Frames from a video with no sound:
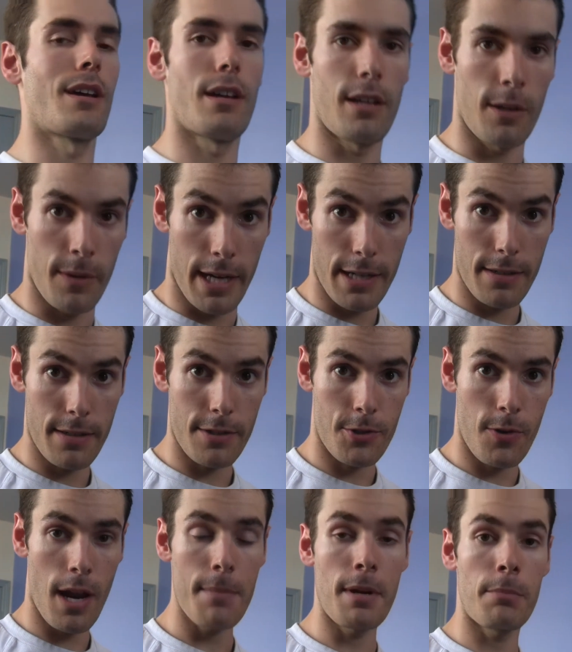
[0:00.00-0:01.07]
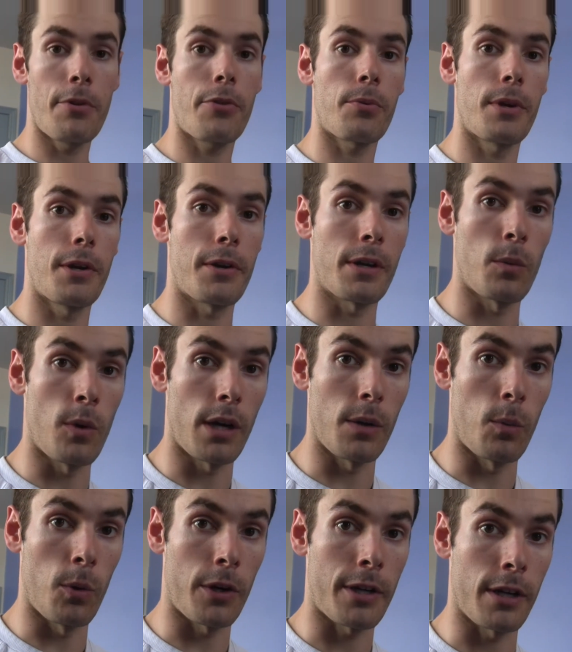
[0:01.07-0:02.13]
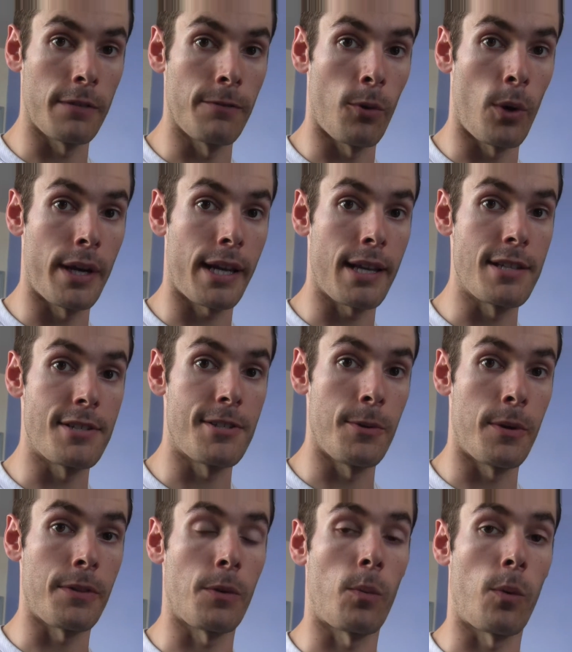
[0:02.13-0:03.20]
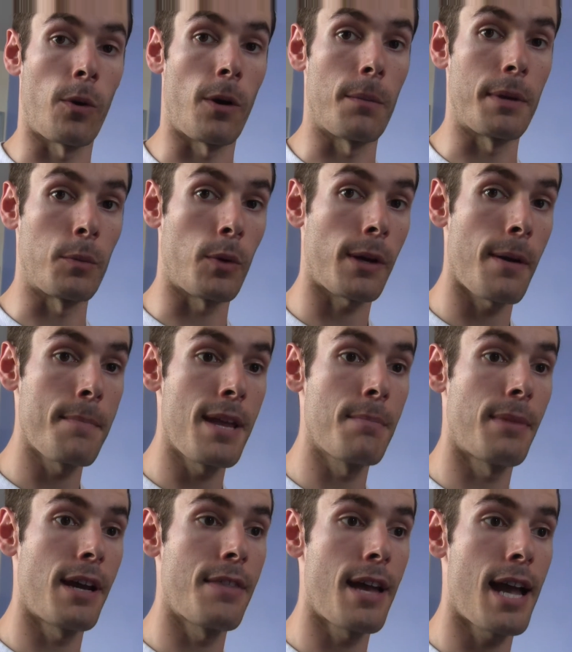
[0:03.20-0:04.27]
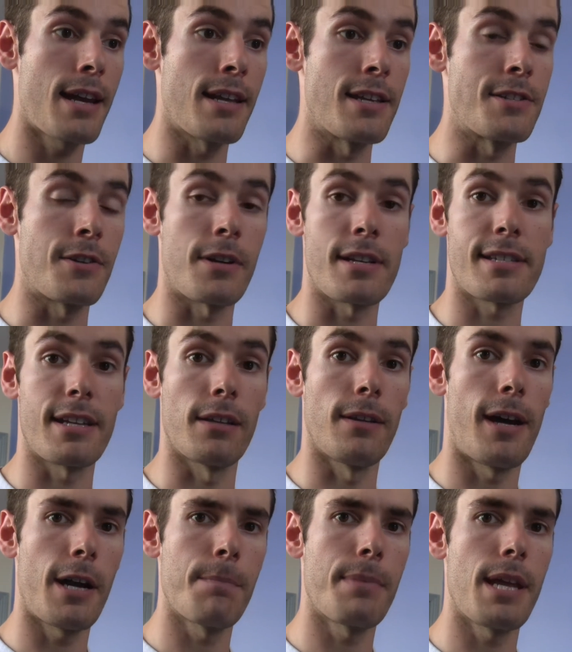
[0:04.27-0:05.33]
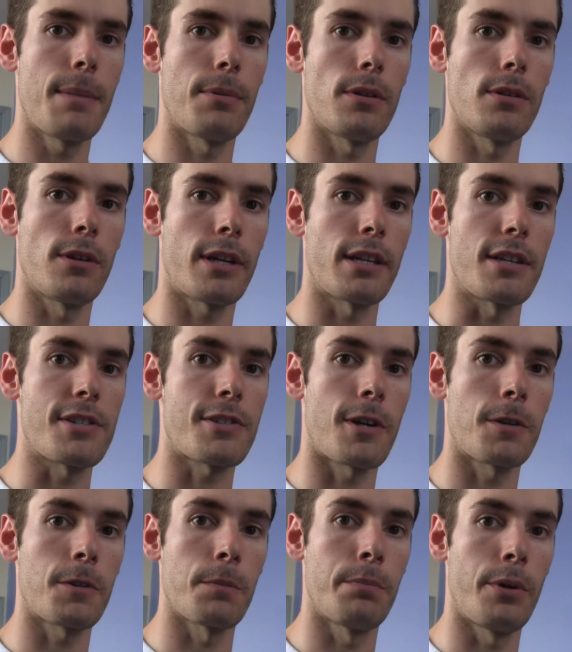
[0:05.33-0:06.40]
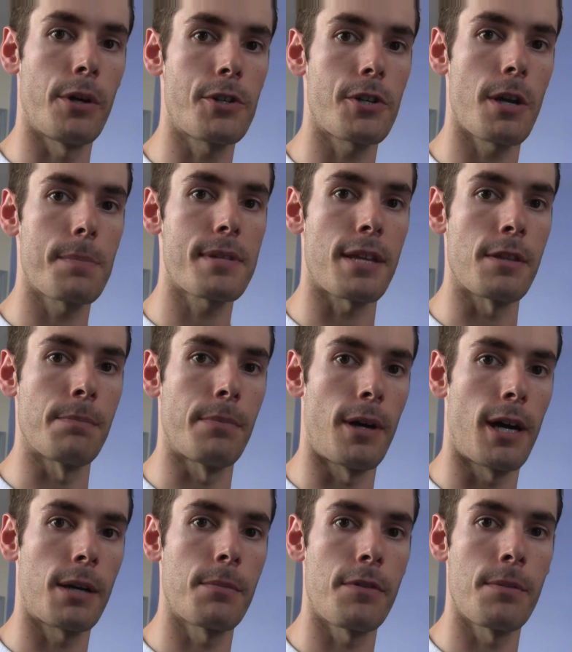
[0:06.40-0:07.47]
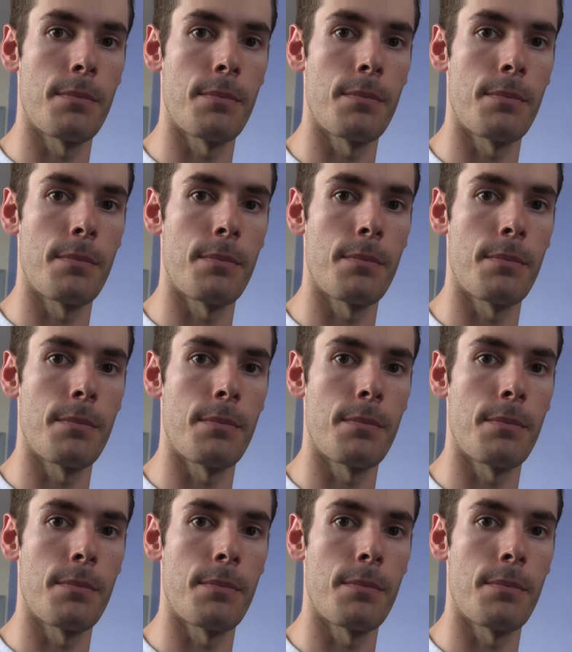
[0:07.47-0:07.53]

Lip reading: Alright, trap number 3 you're going to want to work on avoiding is doing the worm. And what I mean by that is you're going to see a lot of people looking to start their push-ups at the bottom of the